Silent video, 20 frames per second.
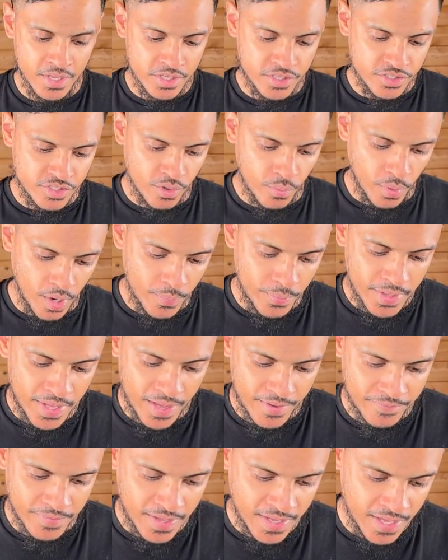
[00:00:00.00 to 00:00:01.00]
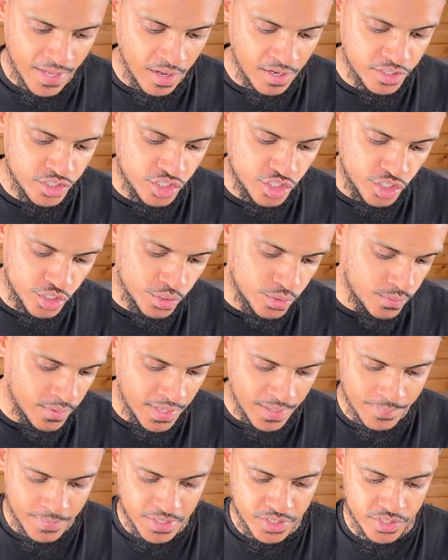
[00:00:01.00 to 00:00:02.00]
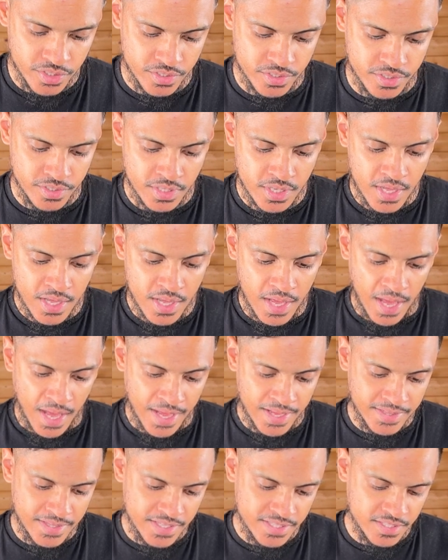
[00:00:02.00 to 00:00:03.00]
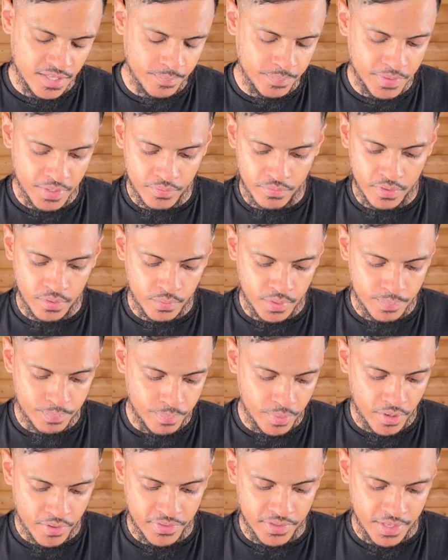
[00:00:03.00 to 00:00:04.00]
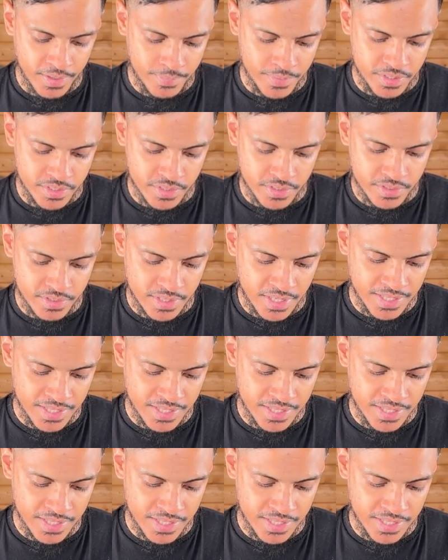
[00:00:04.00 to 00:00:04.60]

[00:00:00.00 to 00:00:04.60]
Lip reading: So what we have here are two images and there's something wrong with both images.